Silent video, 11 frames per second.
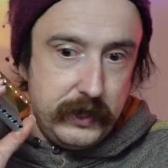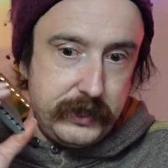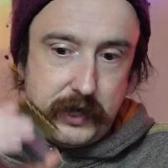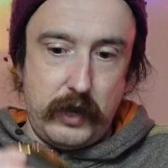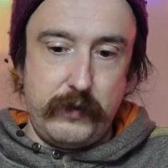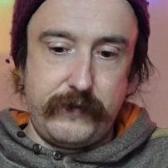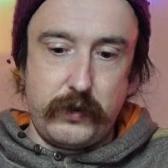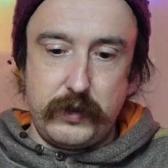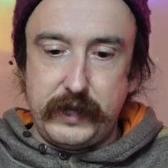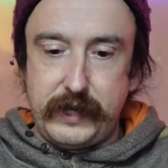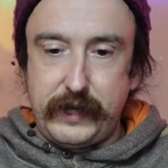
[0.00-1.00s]
So we've
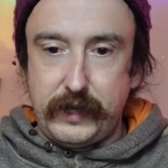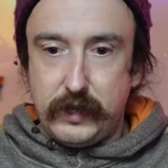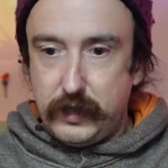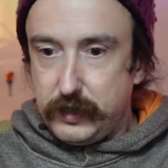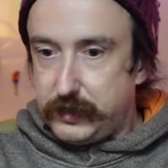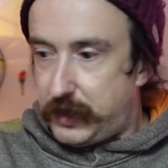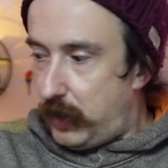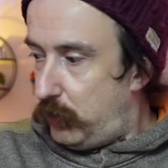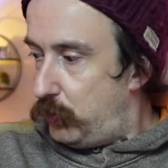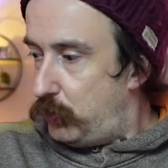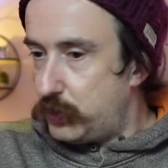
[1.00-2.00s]
got the
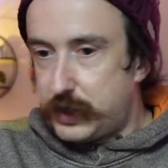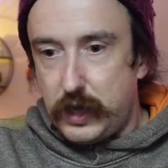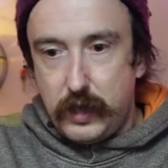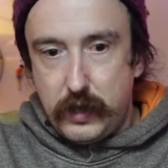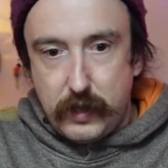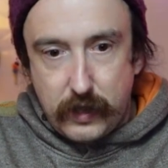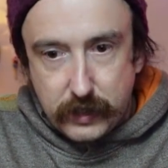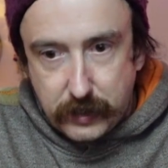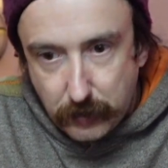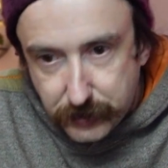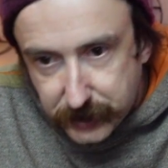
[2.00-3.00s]
gold
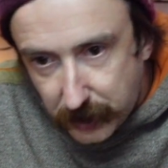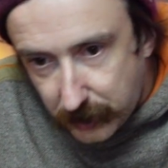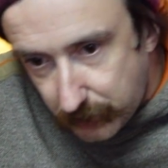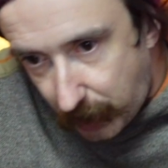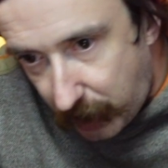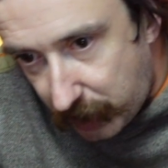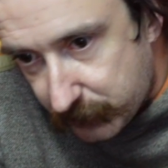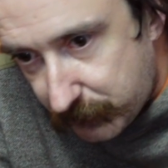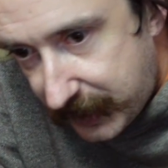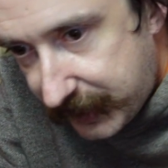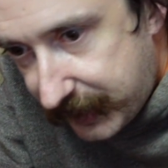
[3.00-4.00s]
Gotoh
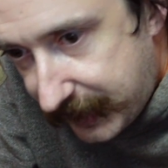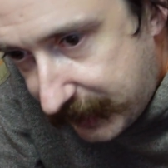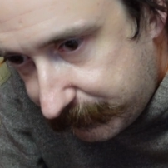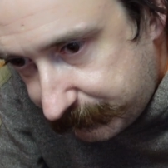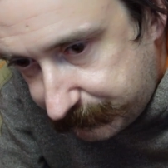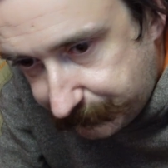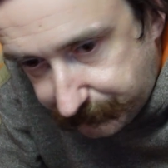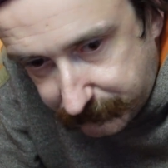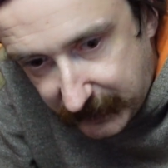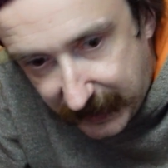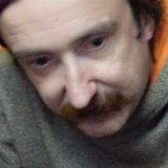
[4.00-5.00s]
hardware there.
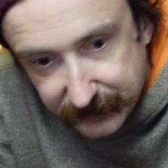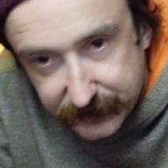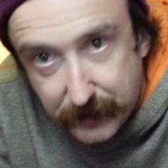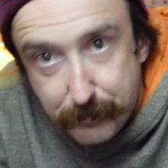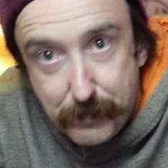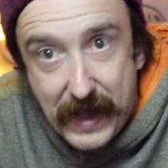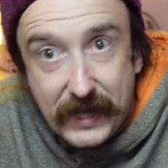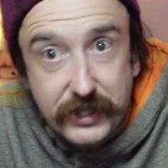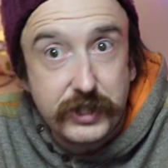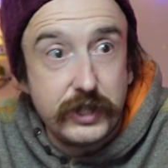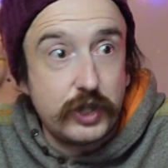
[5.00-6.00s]
And to
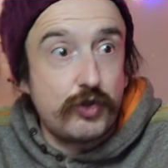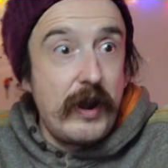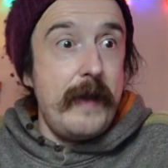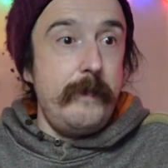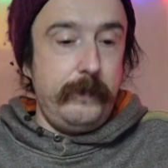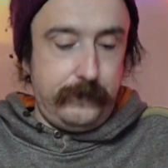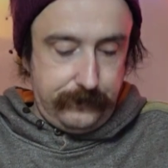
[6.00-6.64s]
match the trem,